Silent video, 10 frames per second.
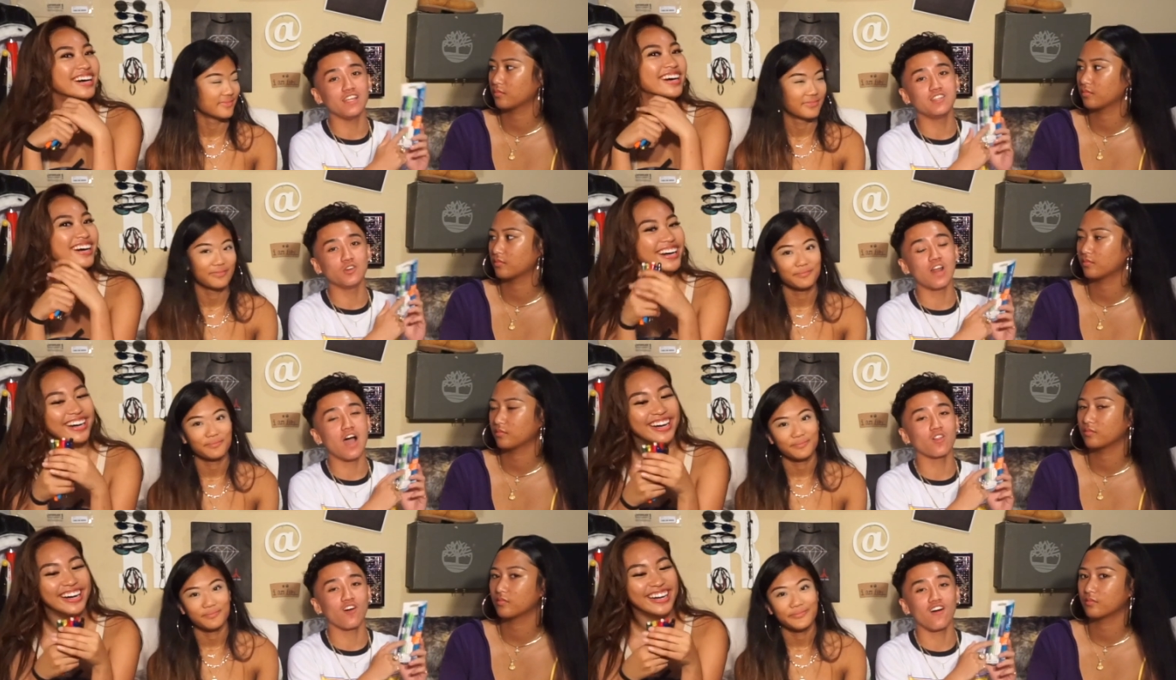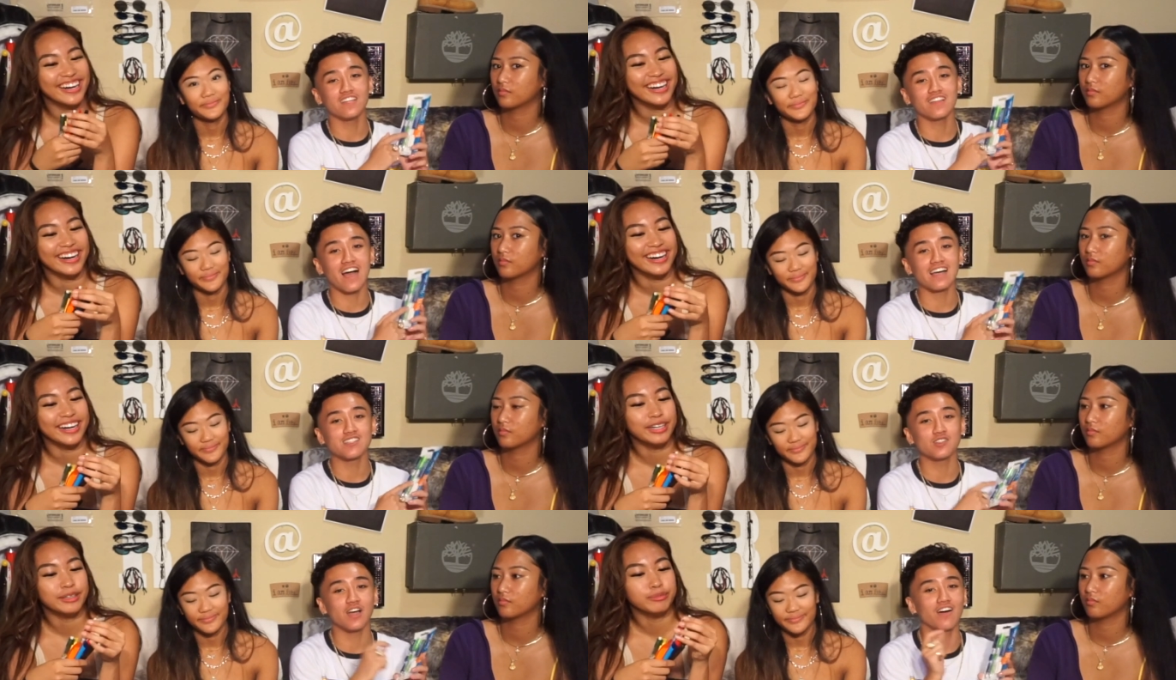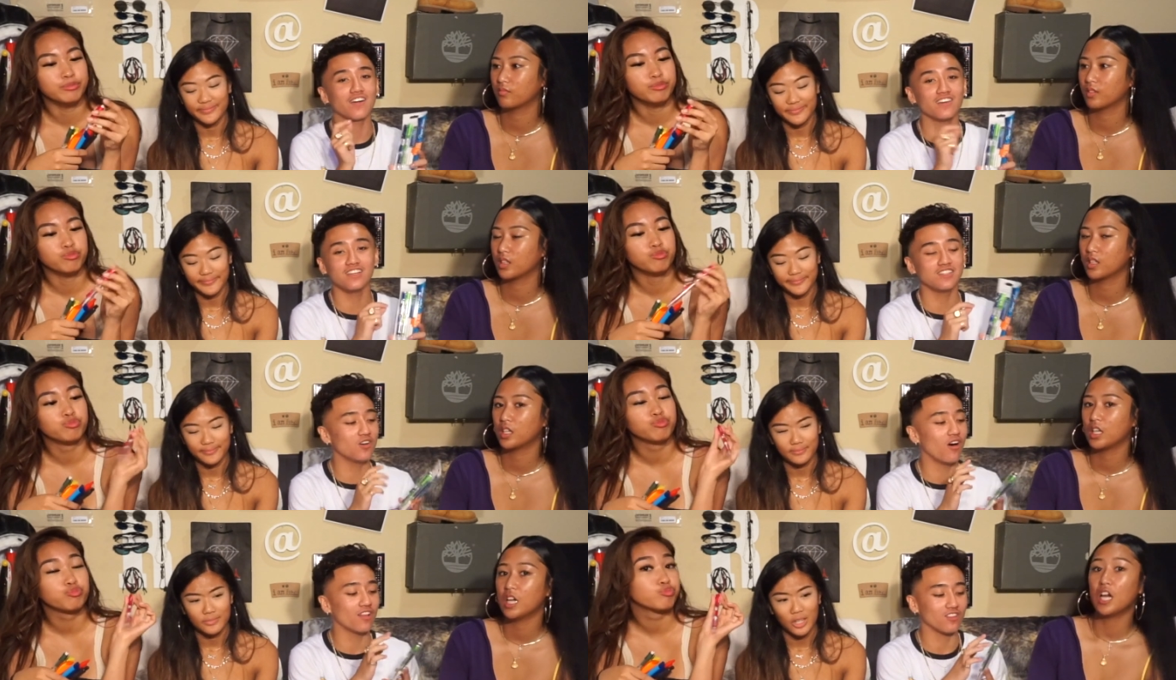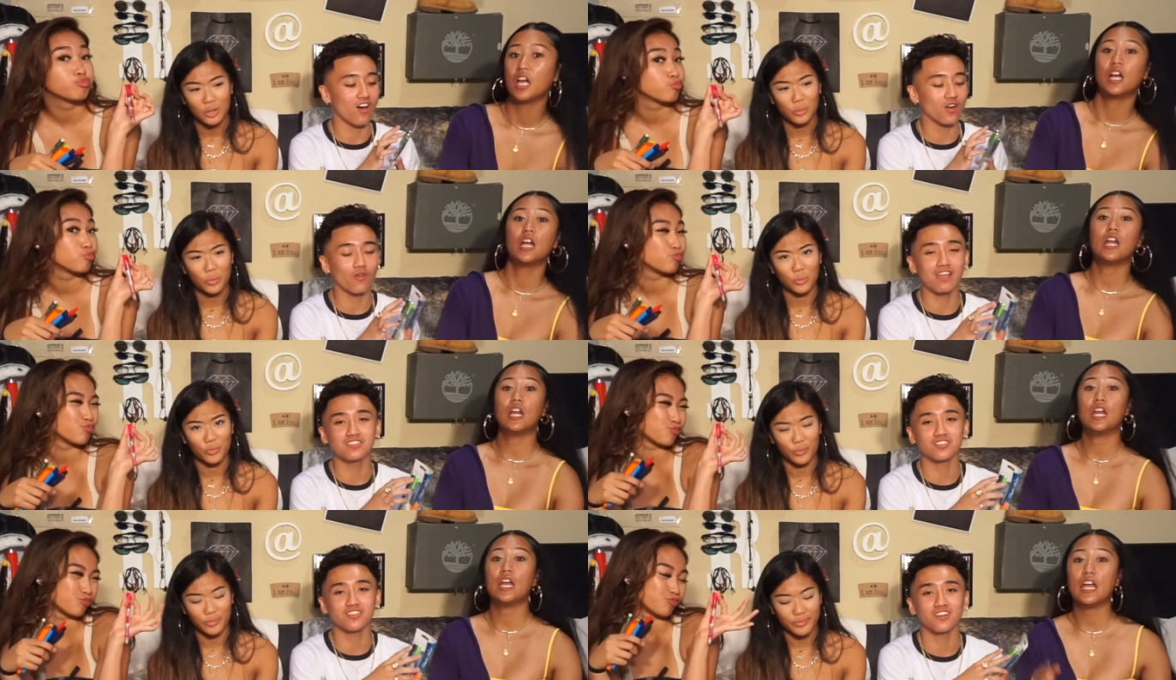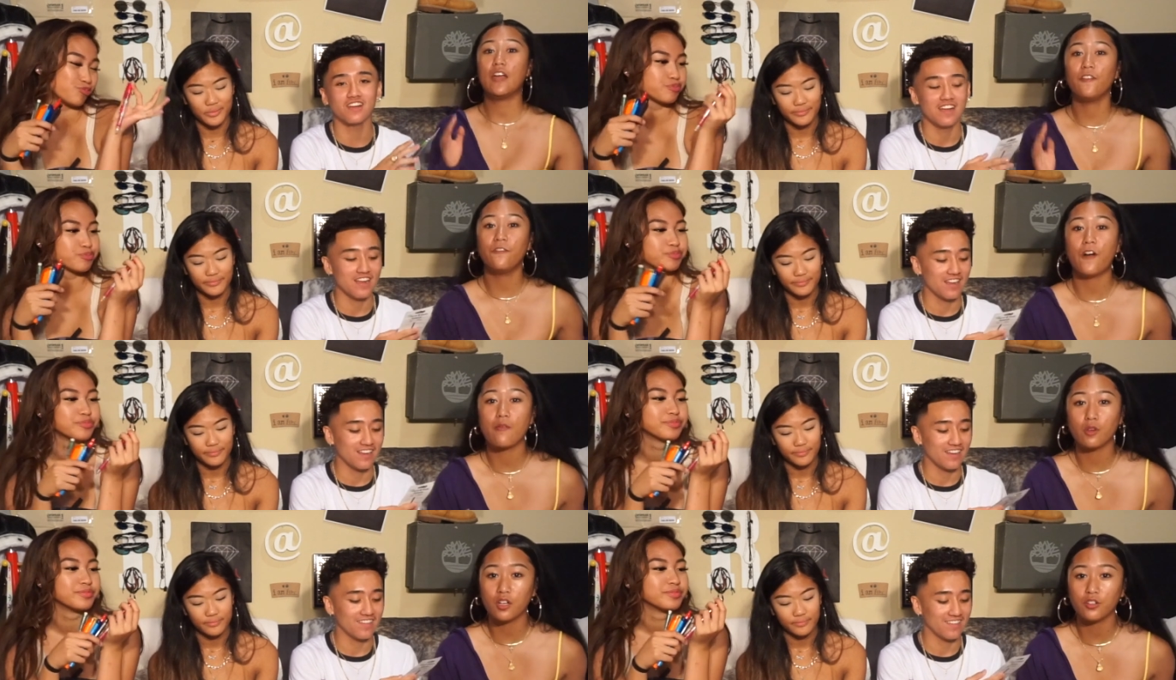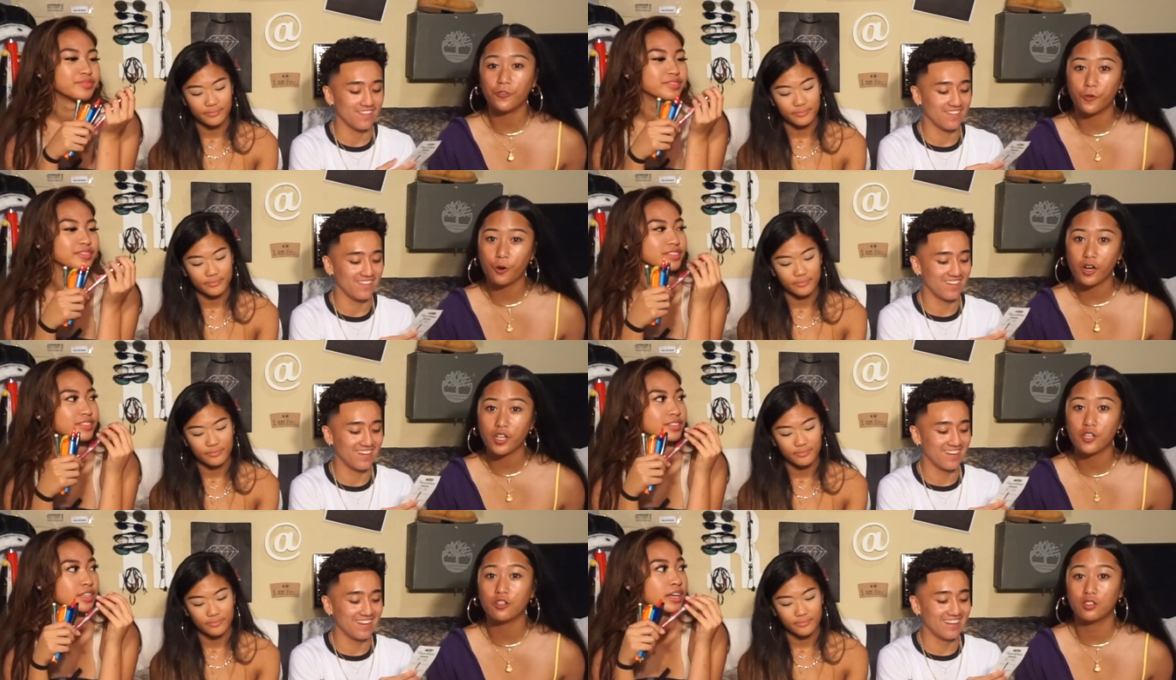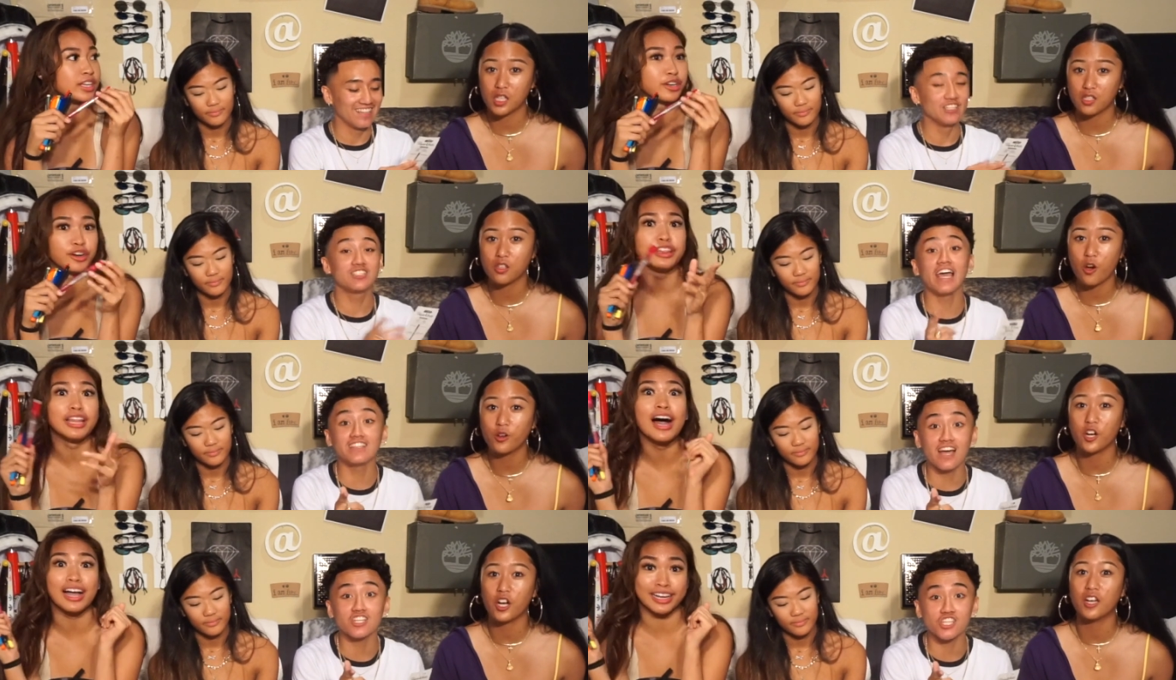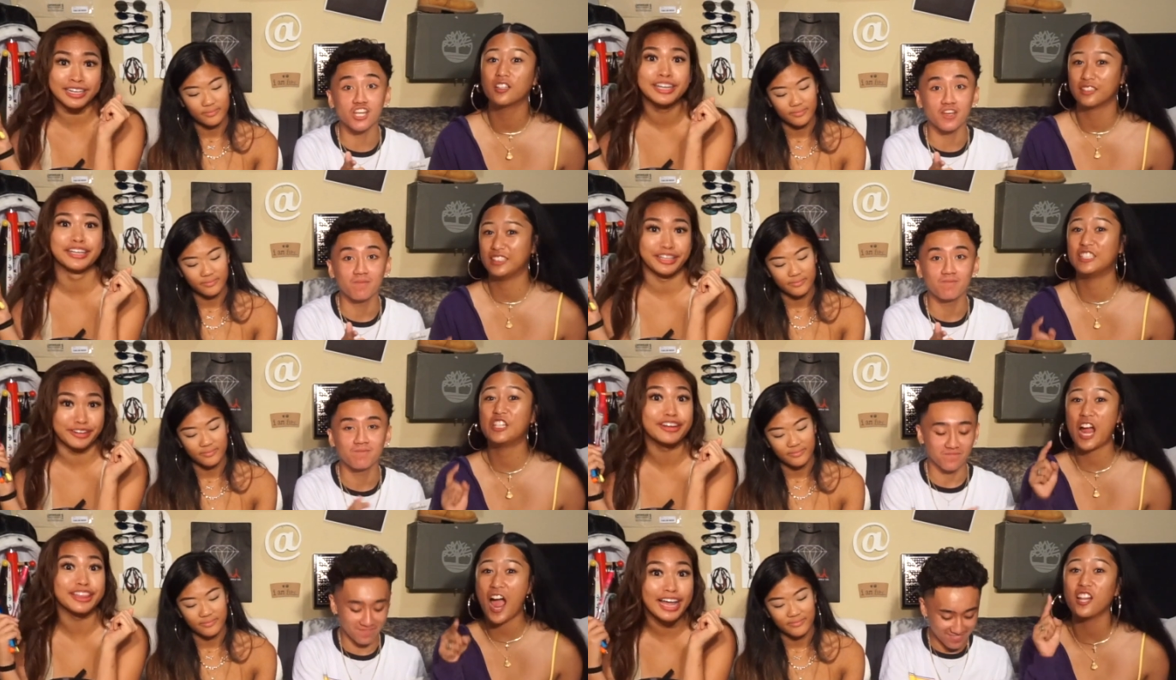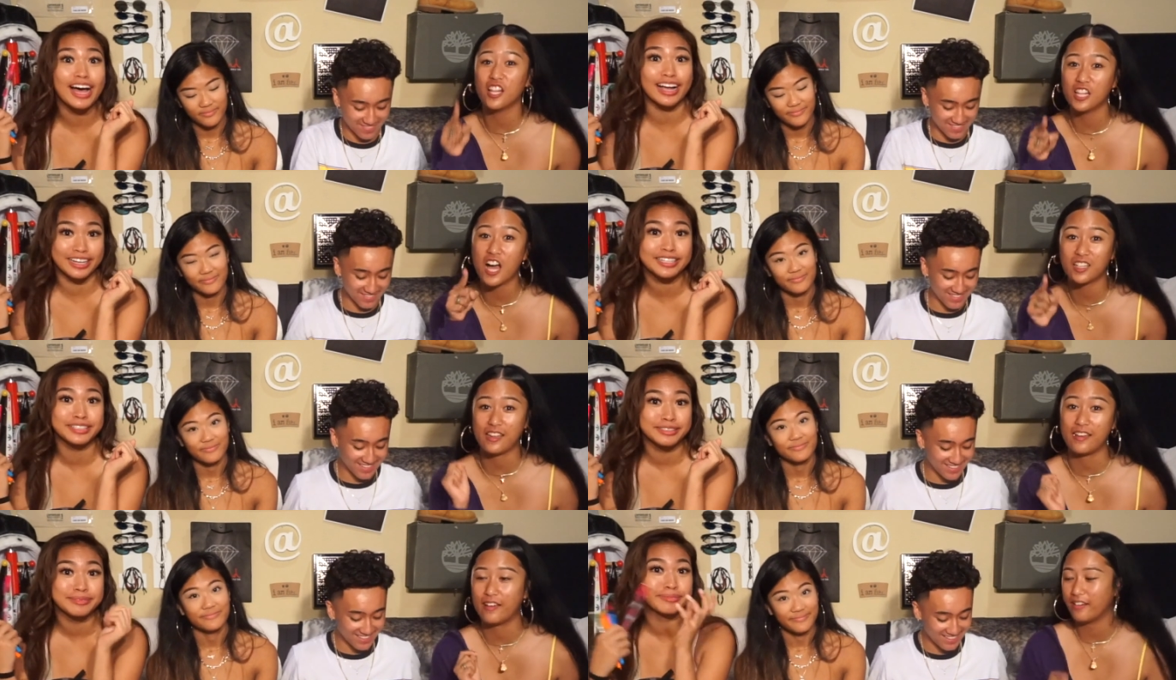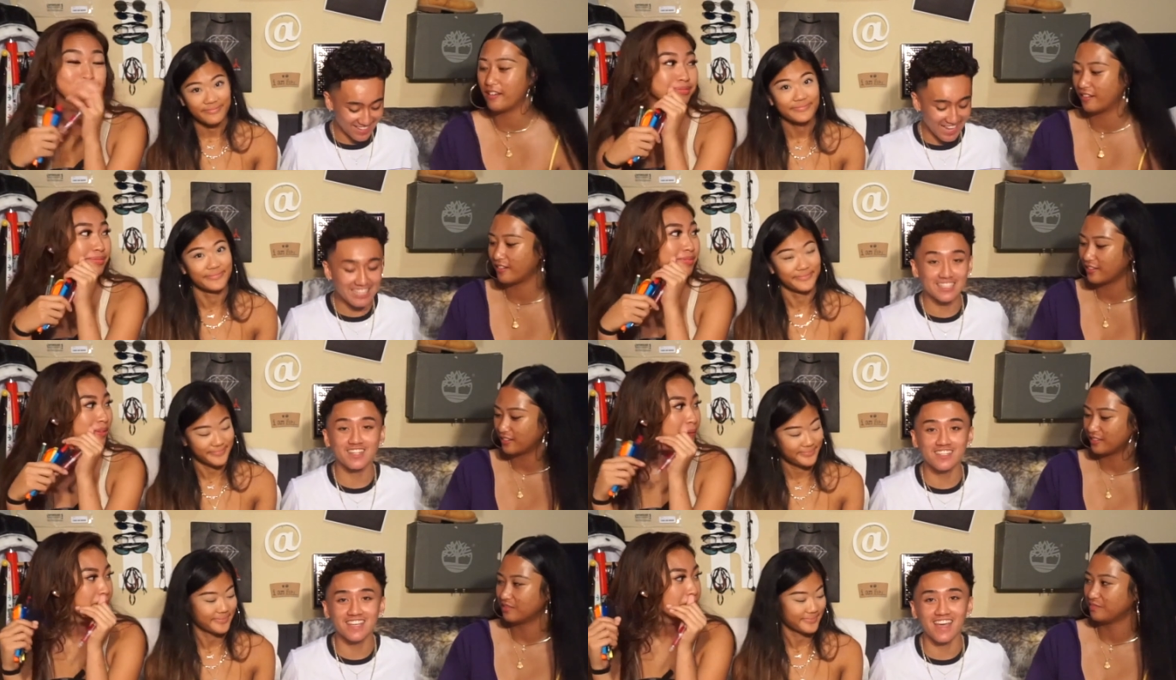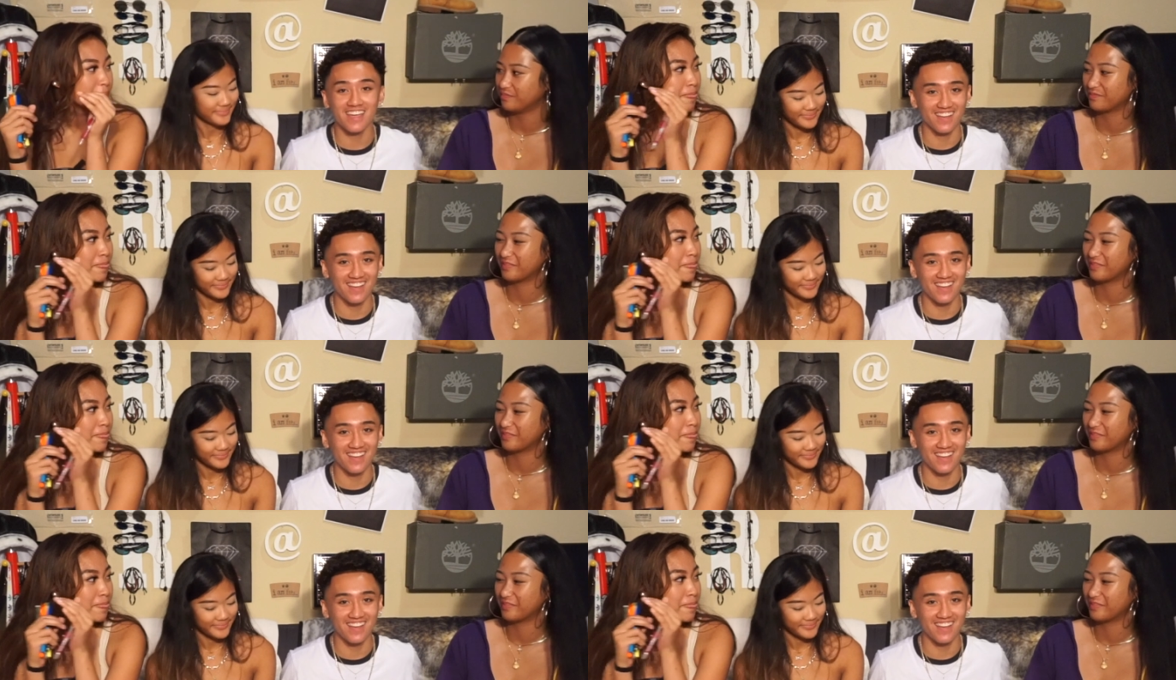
Speaker 1: they do, how long they last you, how good they do, all the long eraser. If you find one on the floor, you just You're take that shit.
Speaker 2: You're, You're hella luck. lucky.
Speaker 1: It's a good day.